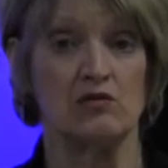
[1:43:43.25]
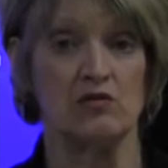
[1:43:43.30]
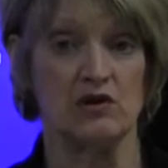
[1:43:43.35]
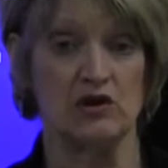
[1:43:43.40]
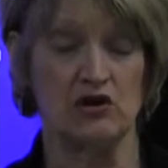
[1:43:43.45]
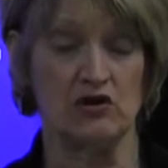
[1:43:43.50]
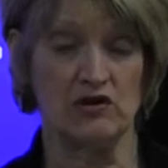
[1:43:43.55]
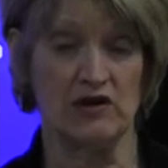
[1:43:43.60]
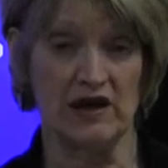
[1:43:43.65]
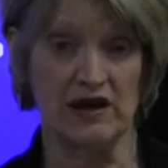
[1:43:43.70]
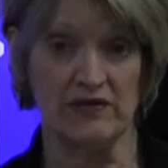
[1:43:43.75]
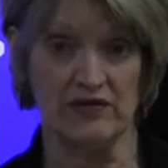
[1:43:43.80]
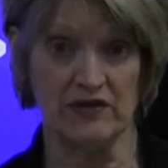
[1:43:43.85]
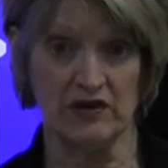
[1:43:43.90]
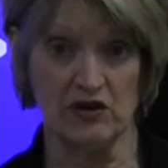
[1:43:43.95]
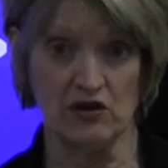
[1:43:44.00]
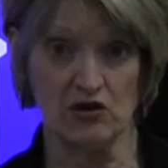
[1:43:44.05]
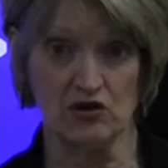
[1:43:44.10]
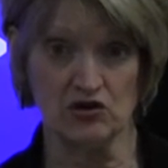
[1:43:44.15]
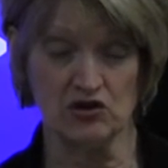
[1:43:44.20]
when you get
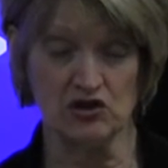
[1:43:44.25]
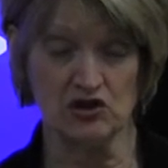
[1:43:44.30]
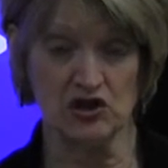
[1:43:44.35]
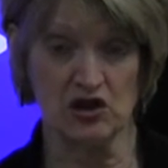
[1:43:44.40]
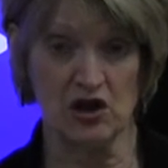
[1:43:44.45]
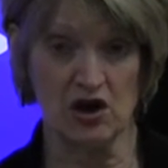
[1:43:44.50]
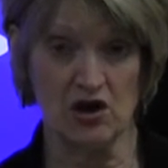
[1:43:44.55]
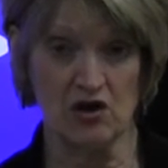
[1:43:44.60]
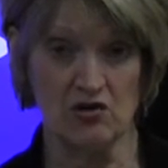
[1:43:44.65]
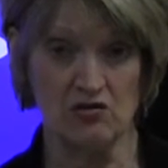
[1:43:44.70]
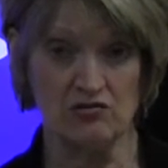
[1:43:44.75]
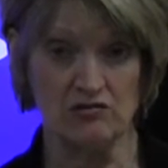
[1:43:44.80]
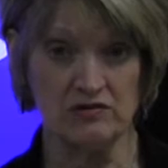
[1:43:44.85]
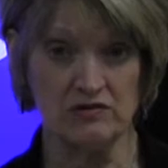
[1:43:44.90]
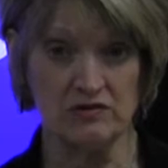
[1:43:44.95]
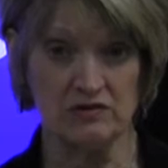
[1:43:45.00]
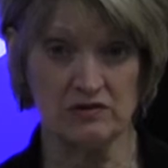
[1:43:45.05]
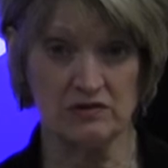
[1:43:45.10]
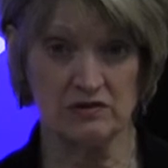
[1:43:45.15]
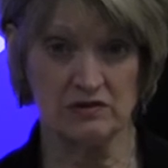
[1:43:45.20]
the urge to go,
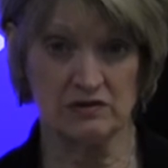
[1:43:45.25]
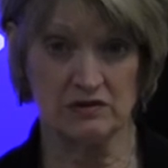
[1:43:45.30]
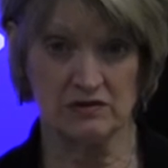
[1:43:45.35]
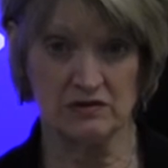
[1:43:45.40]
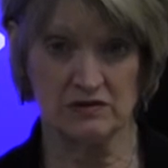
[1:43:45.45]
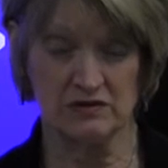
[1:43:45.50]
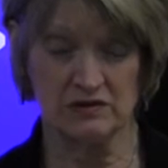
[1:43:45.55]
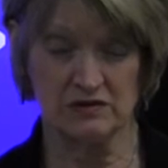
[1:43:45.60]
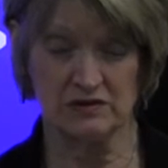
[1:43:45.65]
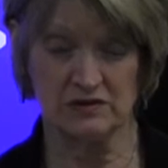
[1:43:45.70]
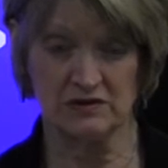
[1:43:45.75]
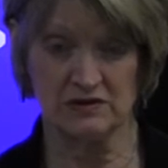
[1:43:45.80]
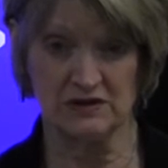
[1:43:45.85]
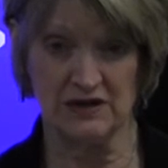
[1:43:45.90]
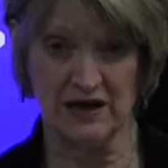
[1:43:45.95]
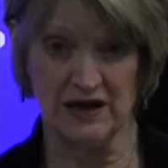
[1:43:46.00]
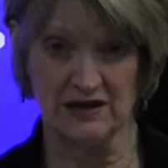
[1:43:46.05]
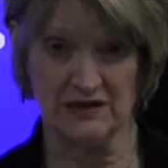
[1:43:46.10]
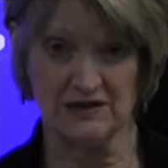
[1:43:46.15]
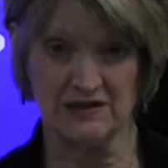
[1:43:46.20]

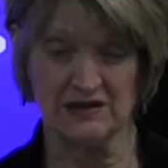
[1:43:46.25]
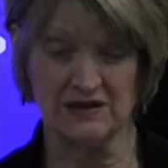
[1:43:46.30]
stand